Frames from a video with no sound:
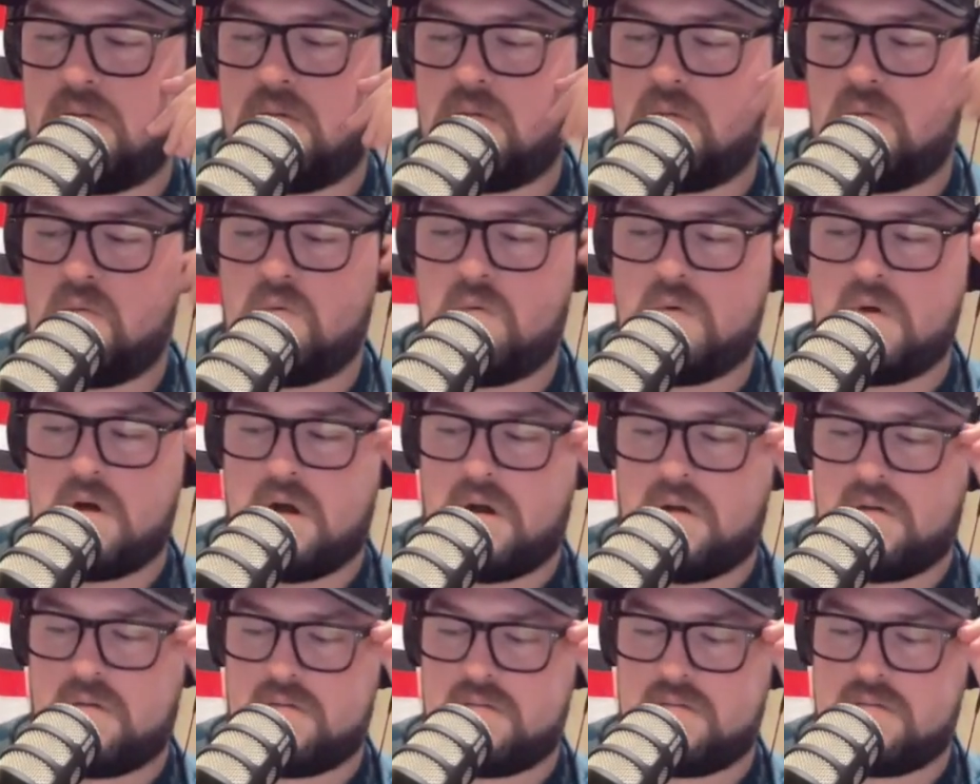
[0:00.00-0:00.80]

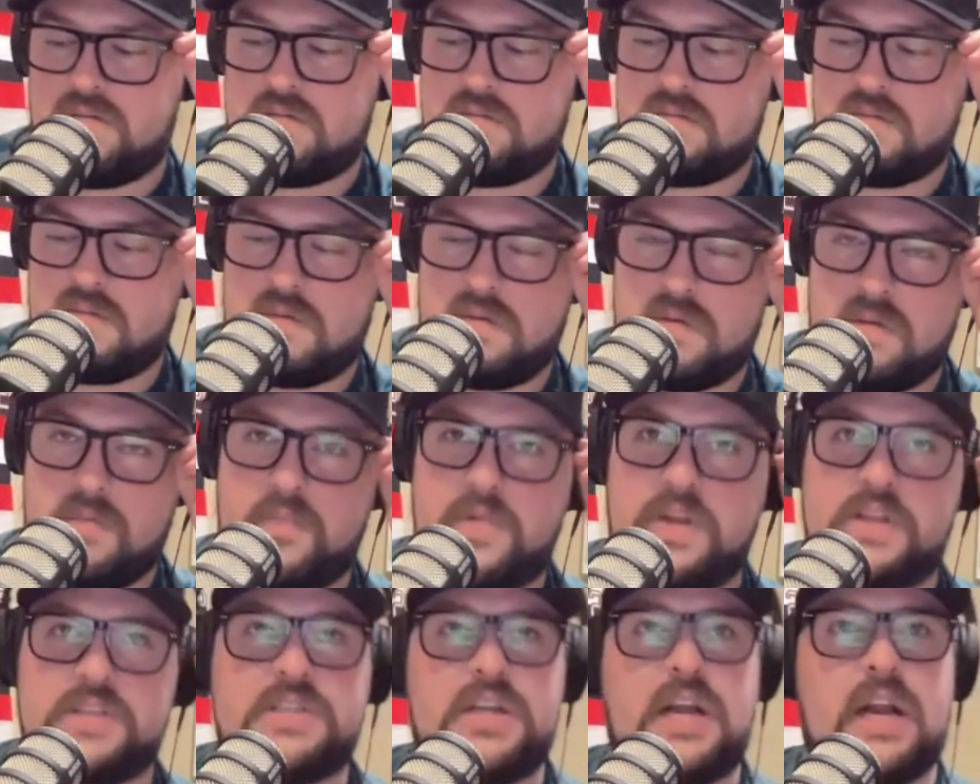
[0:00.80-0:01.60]
Well,
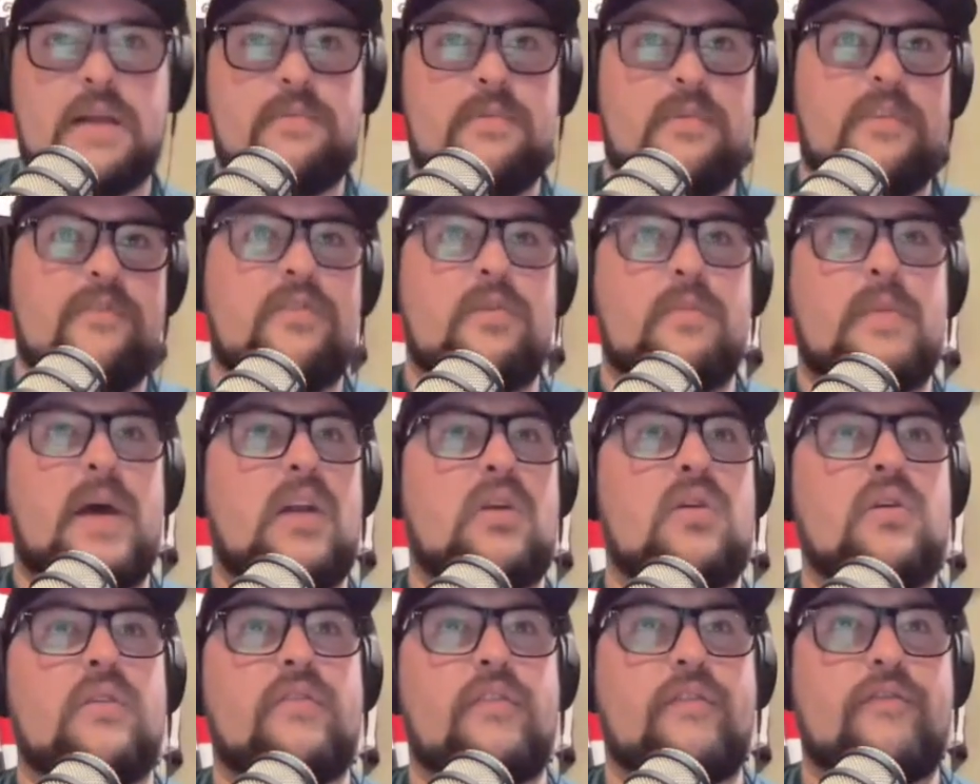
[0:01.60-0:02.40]
but it's not even a
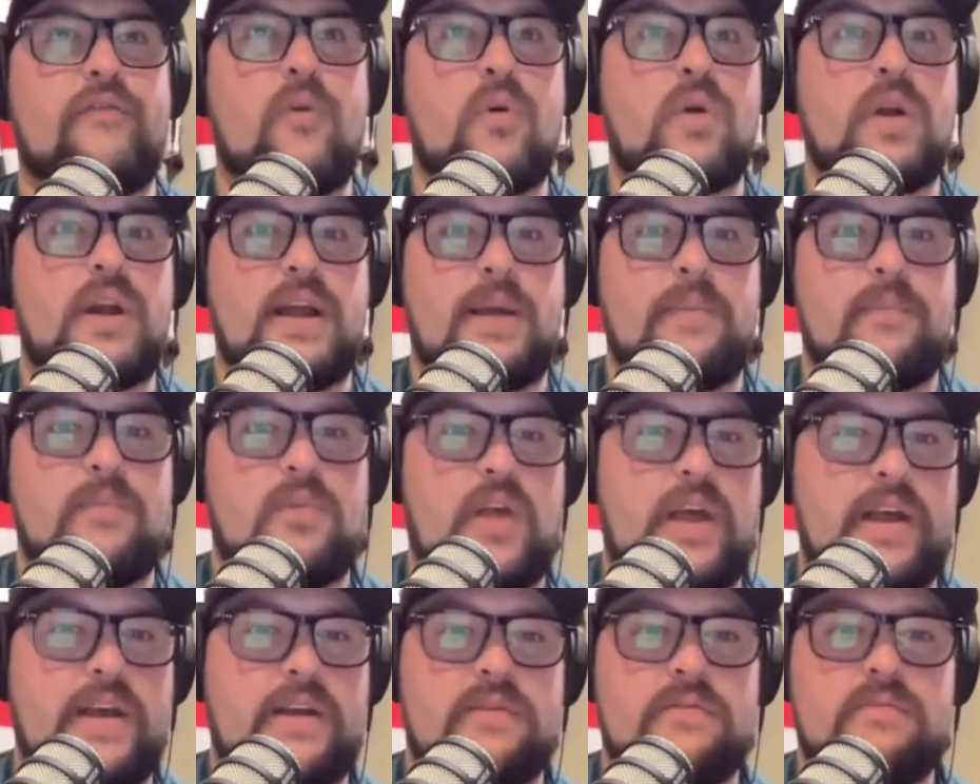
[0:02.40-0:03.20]
matter of affording him.
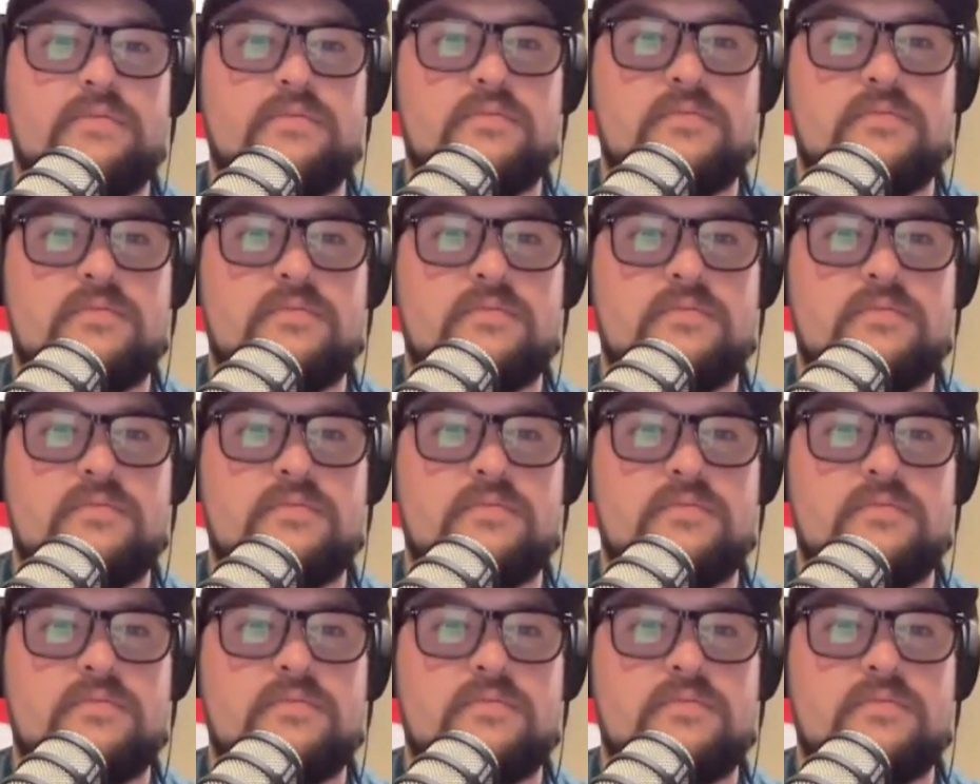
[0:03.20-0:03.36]
Like